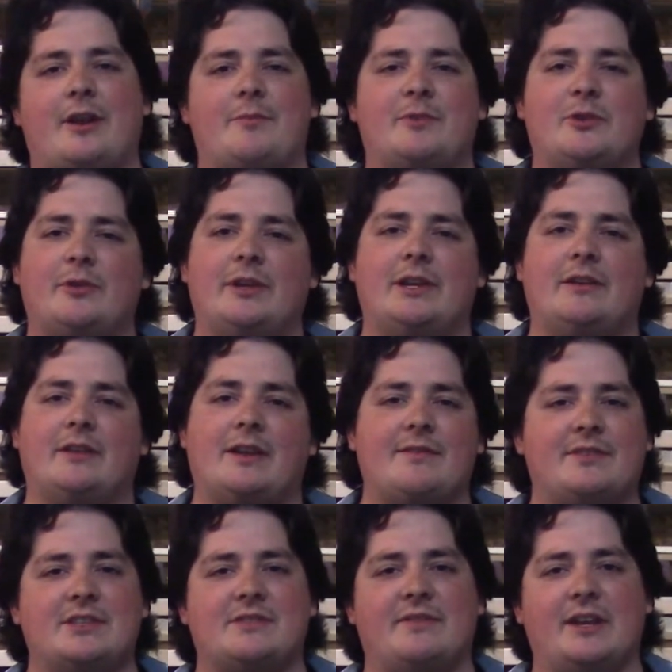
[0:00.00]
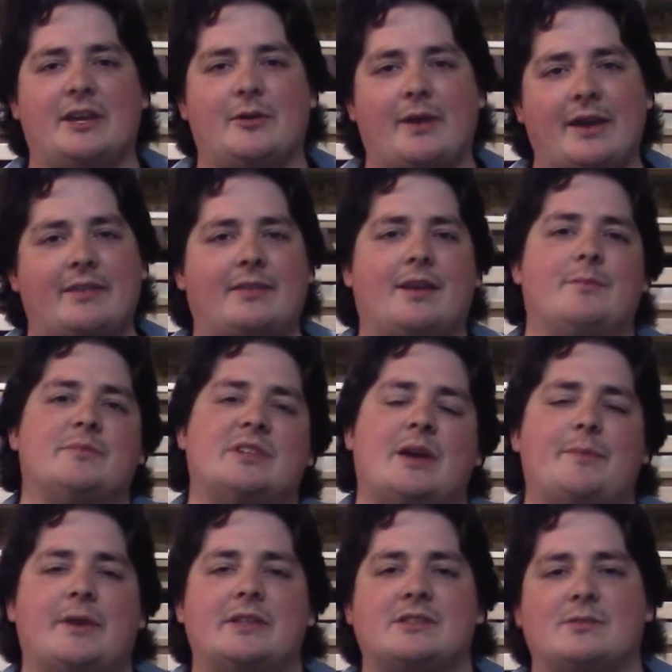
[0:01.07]
I'm doing here, give this video a thumbs
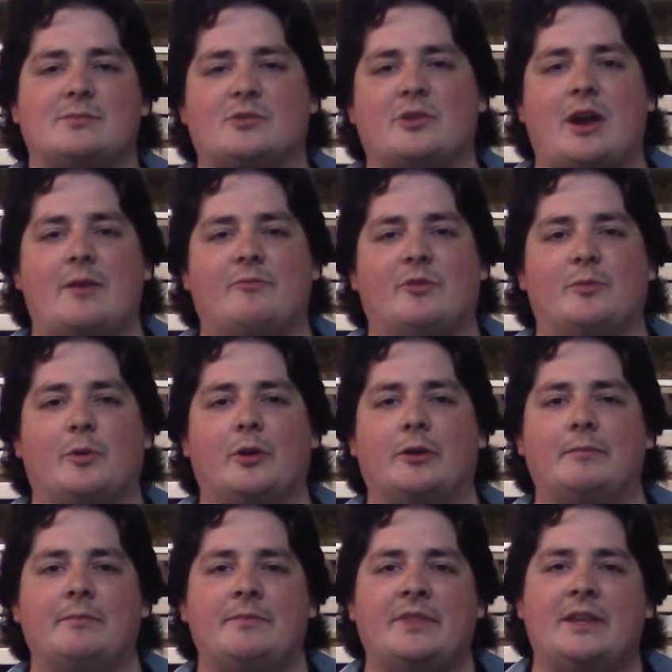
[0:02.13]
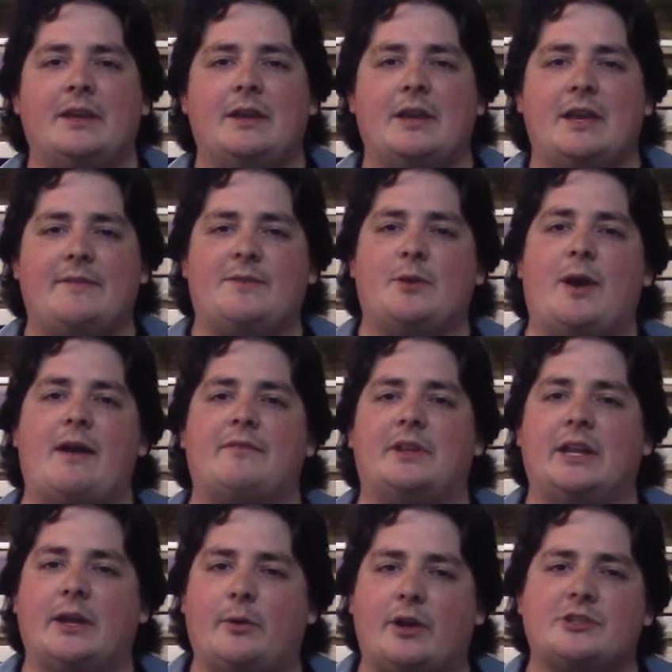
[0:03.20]
up and subscribe for more. If you have
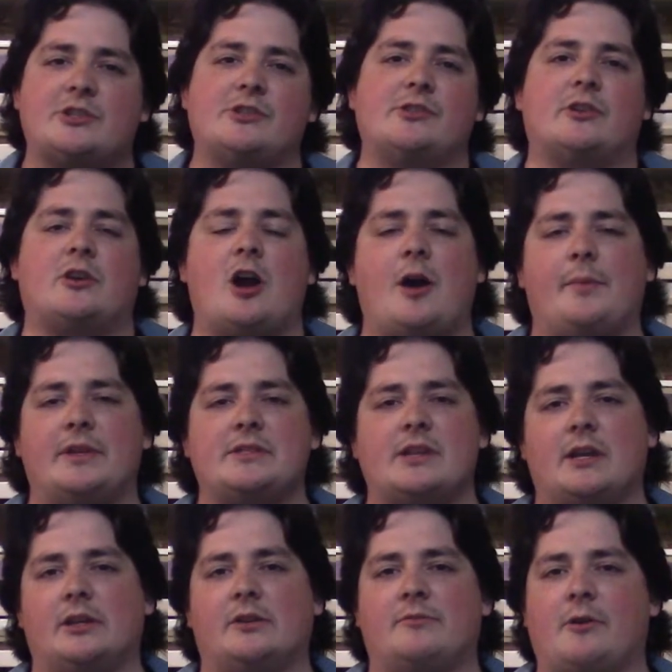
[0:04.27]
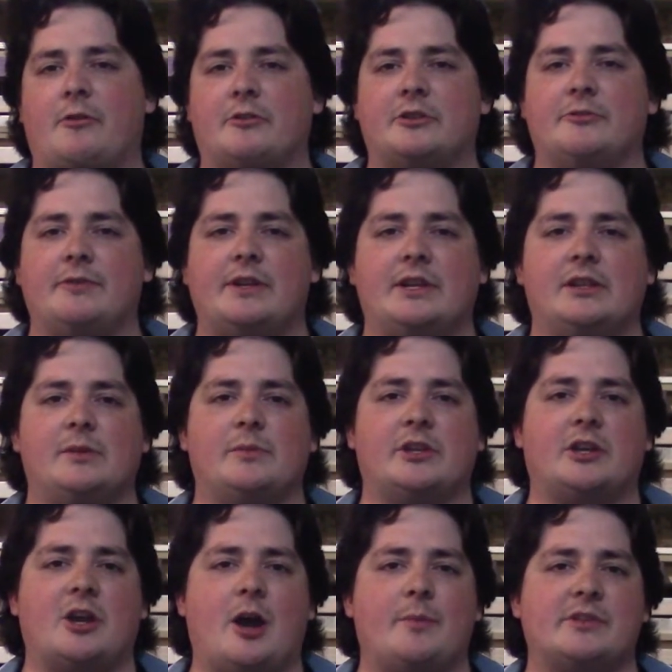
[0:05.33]
any questions or comments, I look forward to reading them in the
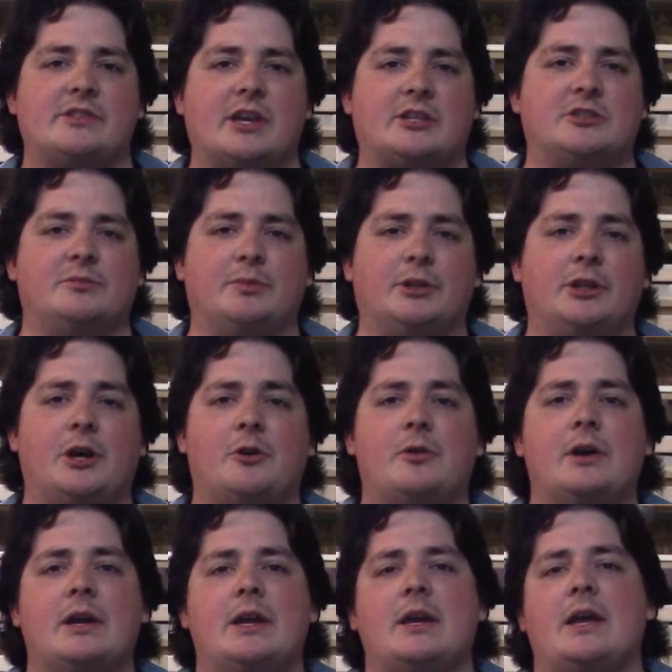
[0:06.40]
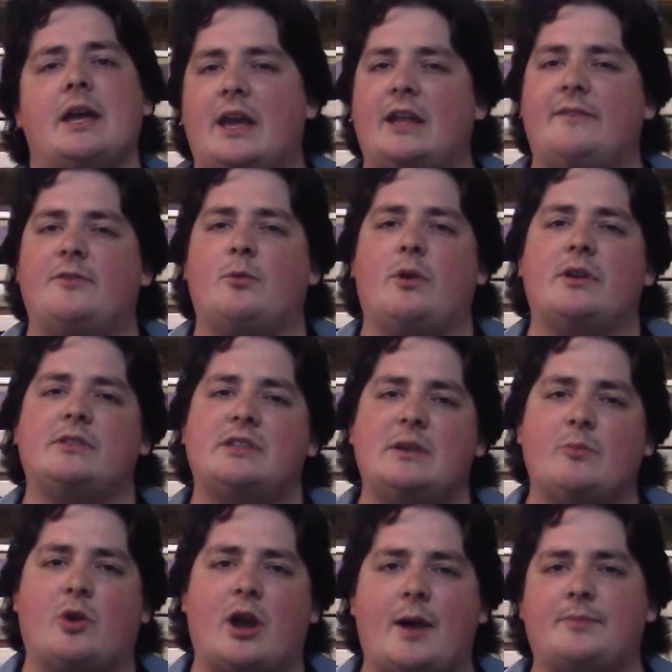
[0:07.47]
comment section below. And if you want to see
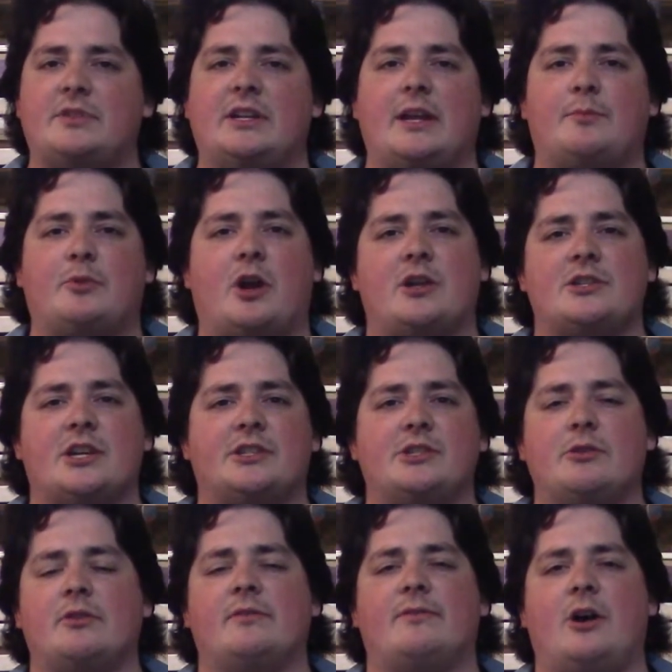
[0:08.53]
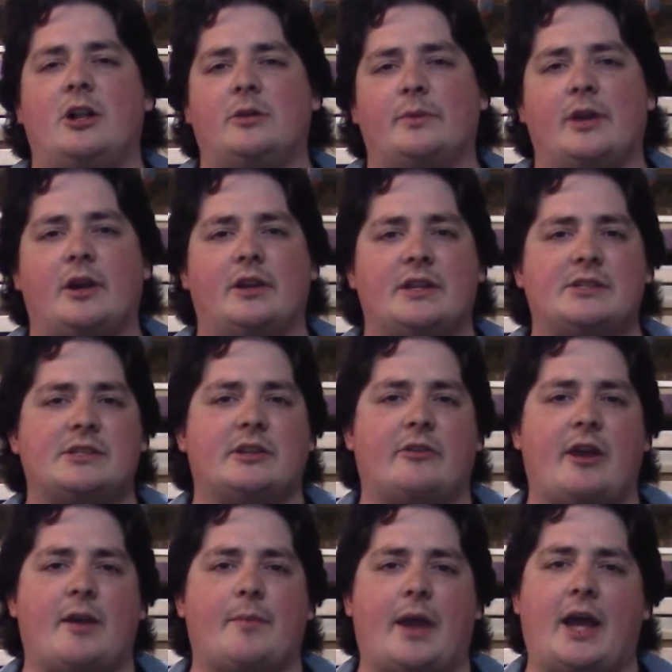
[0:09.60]
more up-to-date projects, you can follow me on
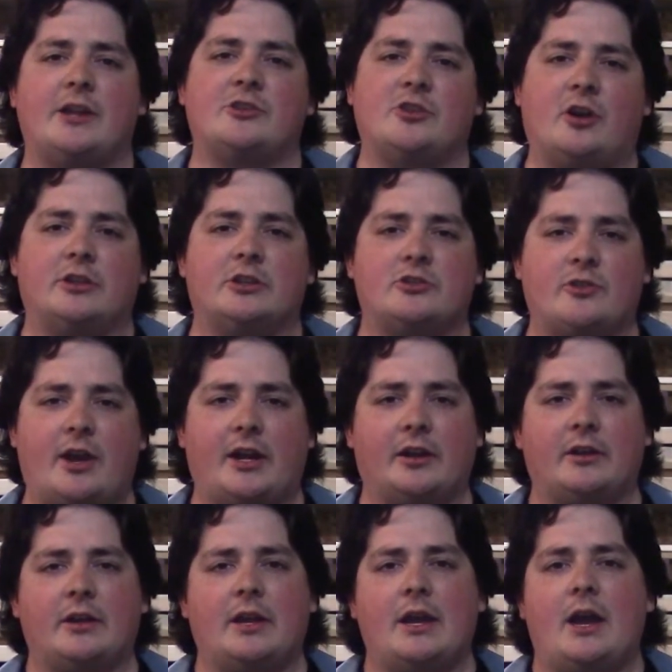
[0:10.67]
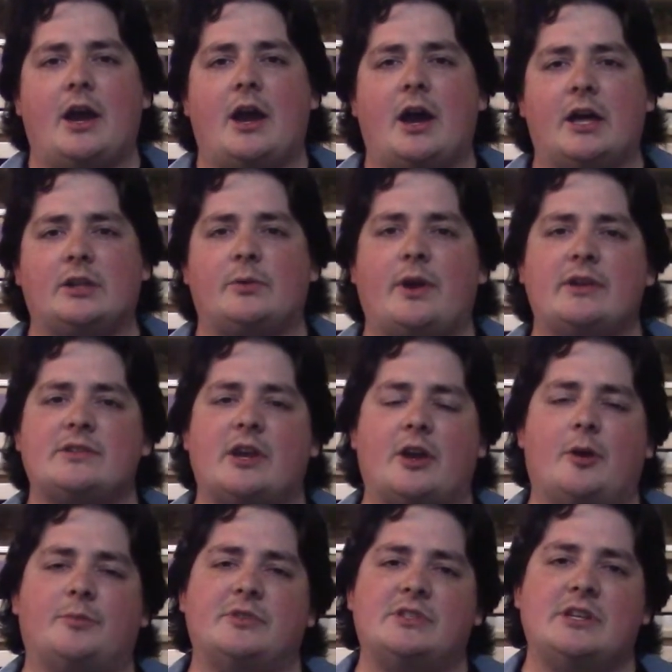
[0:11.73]
Instagram at John the Schreiner. Otherwise, I
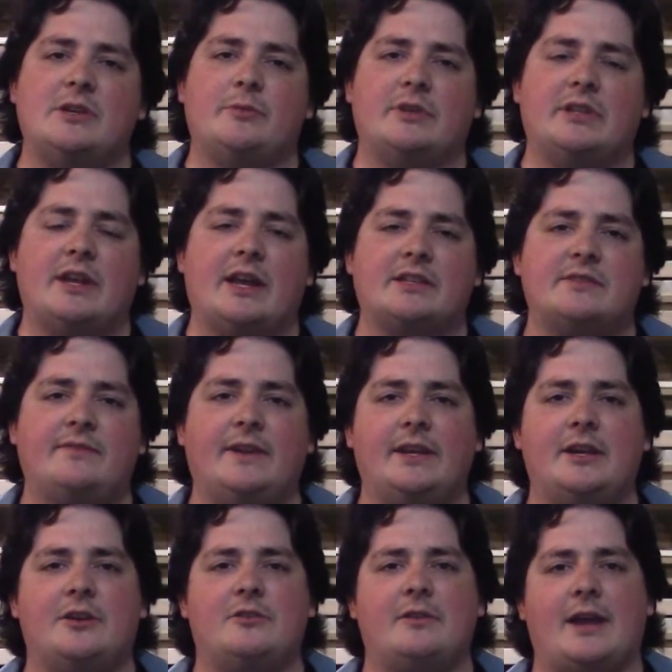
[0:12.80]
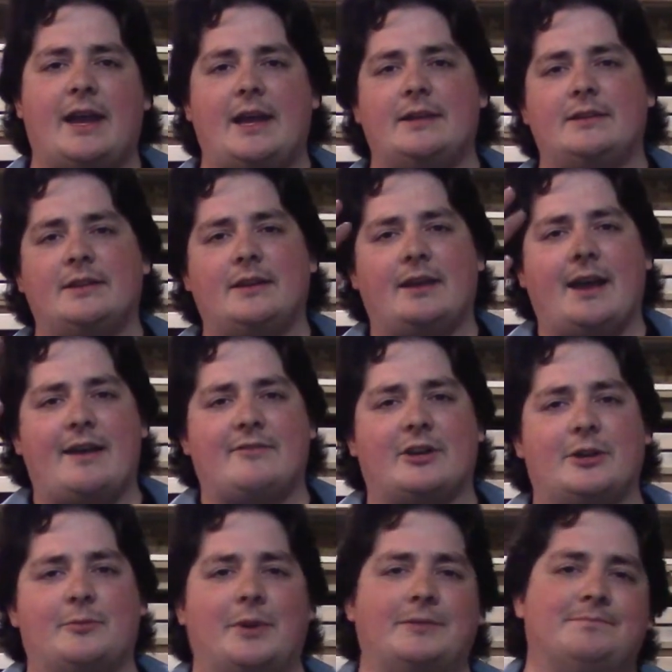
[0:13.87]
hope to see you in the next video, and have a
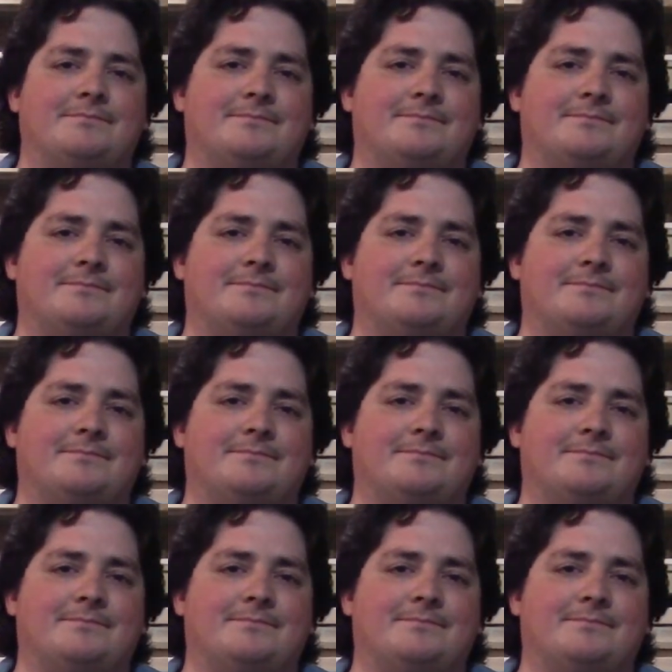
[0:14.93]
good one.